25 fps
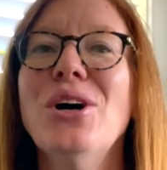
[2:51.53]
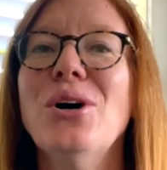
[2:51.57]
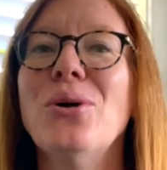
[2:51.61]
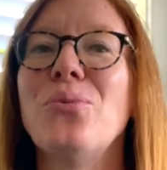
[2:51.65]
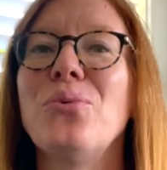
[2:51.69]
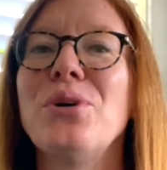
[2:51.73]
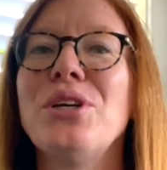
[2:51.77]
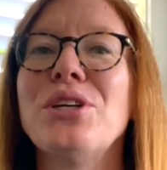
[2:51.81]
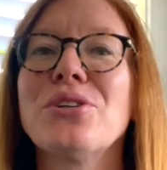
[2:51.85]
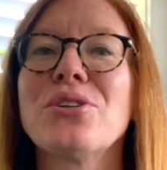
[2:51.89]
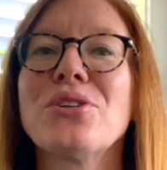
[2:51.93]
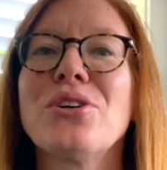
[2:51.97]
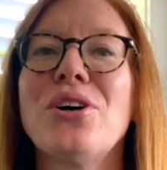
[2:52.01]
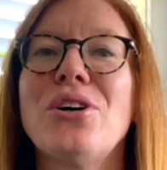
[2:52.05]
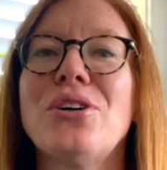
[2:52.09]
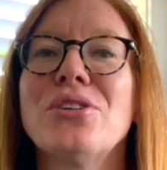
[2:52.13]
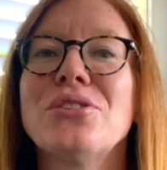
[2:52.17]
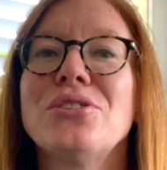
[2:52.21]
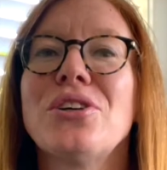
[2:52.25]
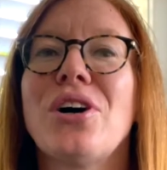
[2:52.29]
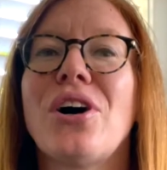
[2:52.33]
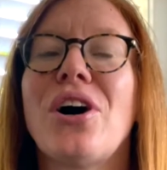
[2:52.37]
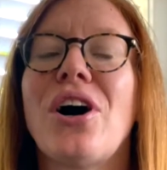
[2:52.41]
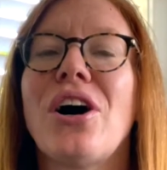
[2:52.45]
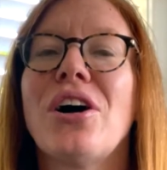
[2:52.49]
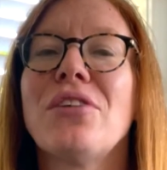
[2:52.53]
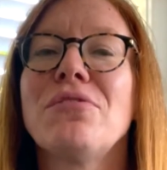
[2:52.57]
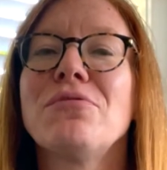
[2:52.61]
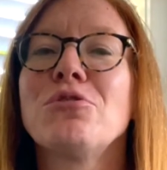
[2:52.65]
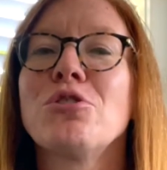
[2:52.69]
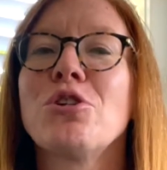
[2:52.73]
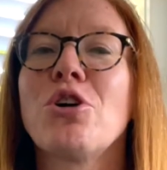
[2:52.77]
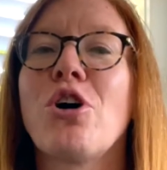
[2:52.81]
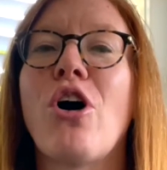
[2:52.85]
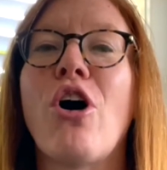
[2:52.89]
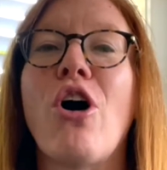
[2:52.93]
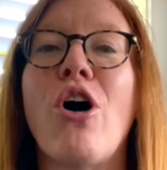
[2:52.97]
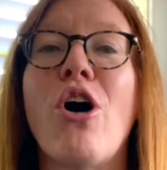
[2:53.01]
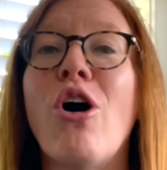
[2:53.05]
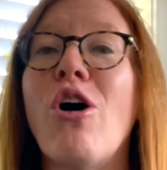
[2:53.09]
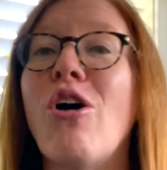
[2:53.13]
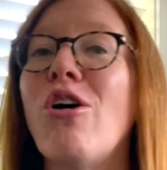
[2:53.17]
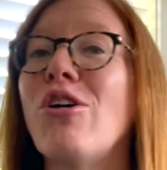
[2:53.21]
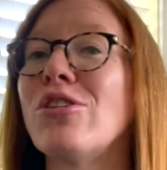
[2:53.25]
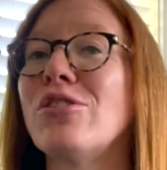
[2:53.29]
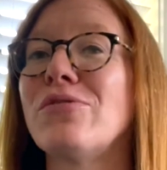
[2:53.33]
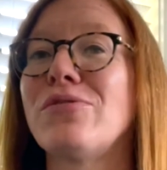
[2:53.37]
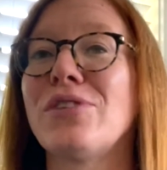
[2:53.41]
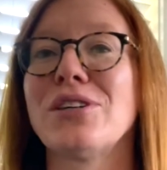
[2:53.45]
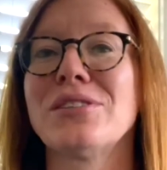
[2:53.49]
We are called to offer
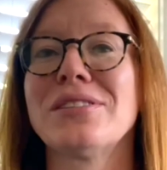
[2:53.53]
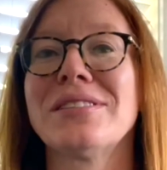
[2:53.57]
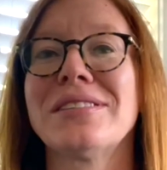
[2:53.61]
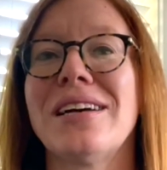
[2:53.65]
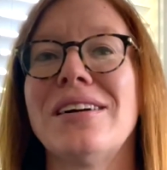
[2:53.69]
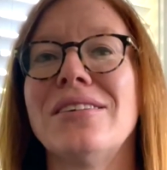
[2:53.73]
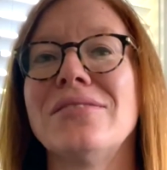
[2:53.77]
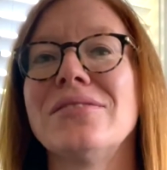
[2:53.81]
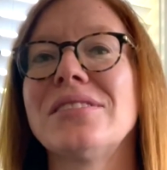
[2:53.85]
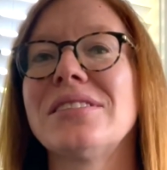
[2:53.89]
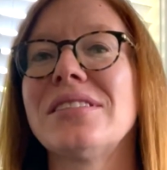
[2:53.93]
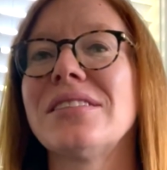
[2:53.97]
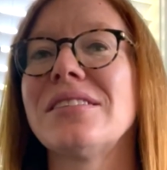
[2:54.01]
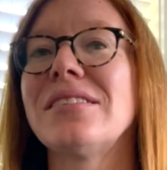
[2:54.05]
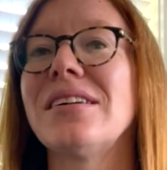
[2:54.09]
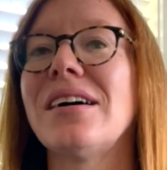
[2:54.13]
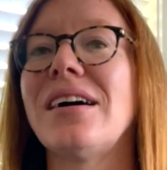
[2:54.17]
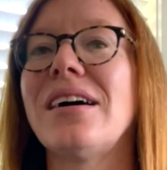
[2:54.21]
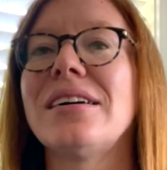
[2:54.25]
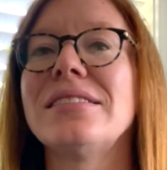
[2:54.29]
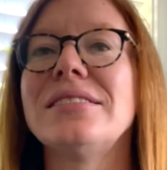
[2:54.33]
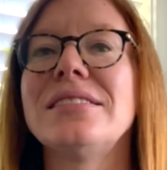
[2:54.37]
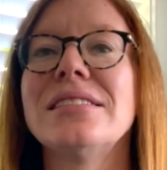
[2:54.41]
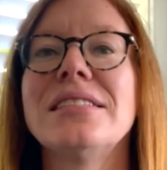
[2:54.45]
all of ourselves to God,